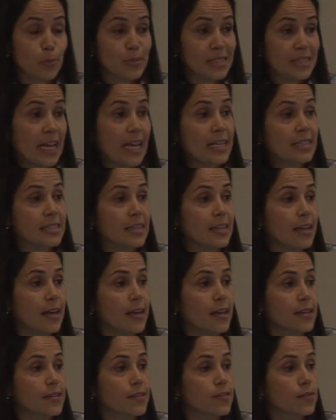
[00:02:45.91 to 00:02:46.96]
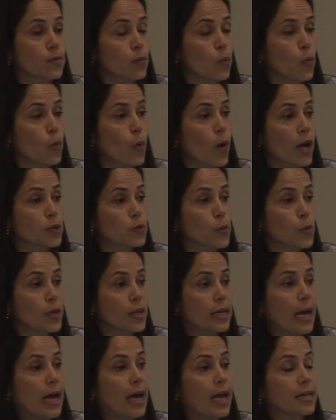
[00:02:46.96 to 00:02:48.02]
presenting is what
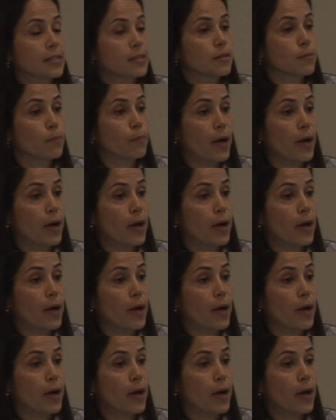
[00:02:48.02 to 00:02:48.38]
we got